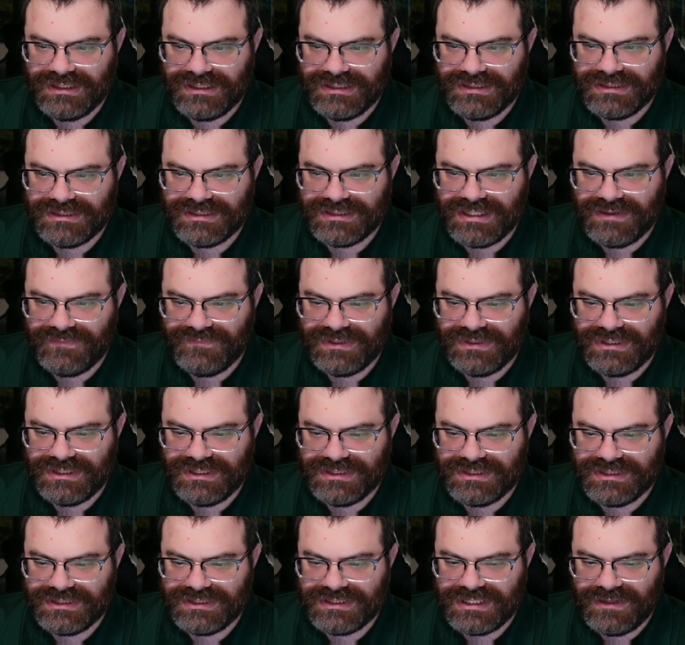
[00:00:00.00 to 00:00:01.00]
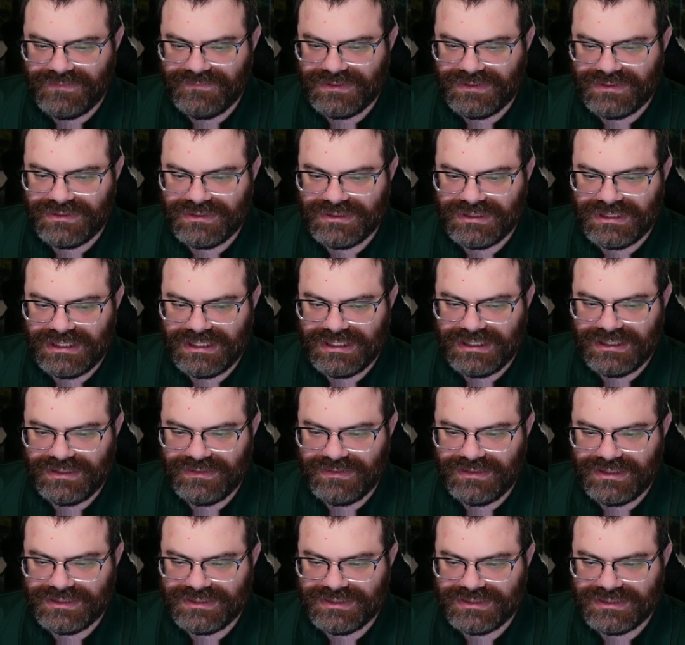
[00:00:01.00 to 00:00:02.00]
Seven and seven,
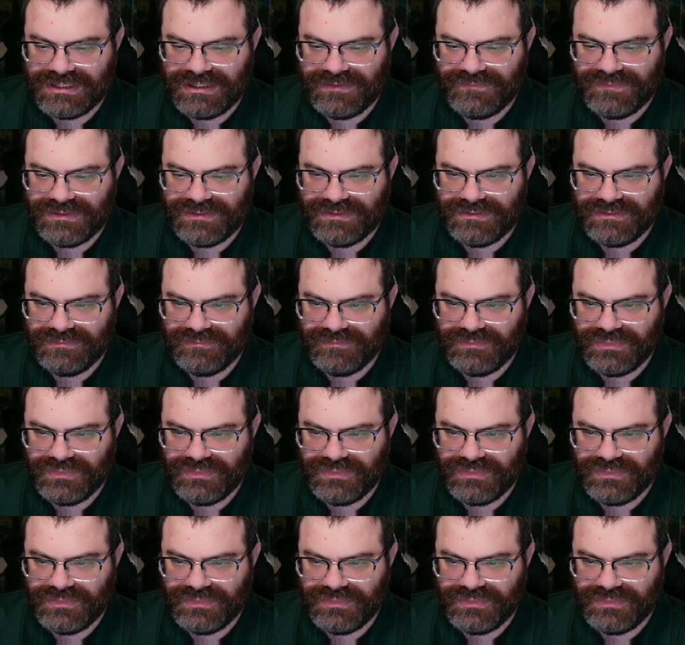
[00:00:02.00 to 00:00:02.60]
and this seven